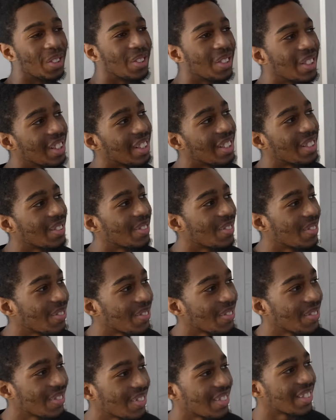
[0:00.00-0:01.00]
Oh,
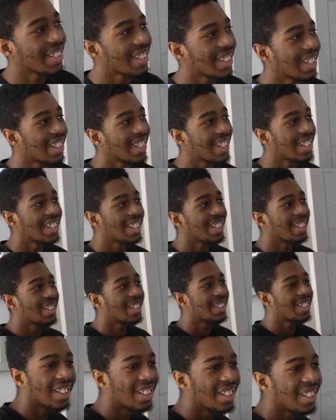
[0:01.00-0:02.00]
okay. So why are you not seeing her today
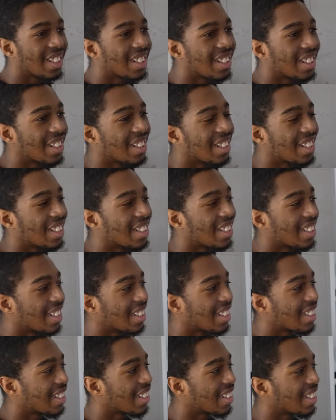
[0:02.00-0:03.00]
then? I feel like, I feel like
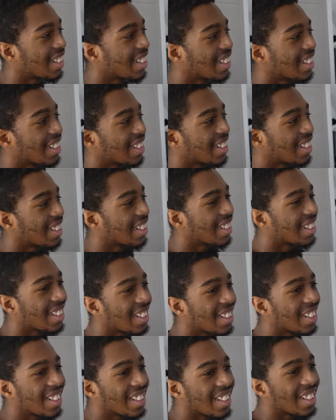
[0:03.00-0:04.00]
you're in whole. You're in the
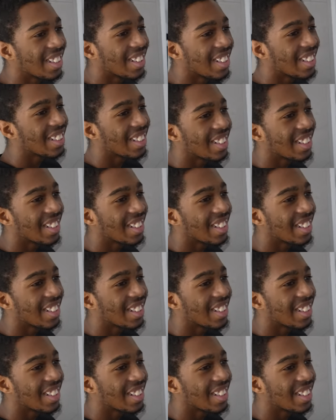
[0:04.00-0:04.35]
house more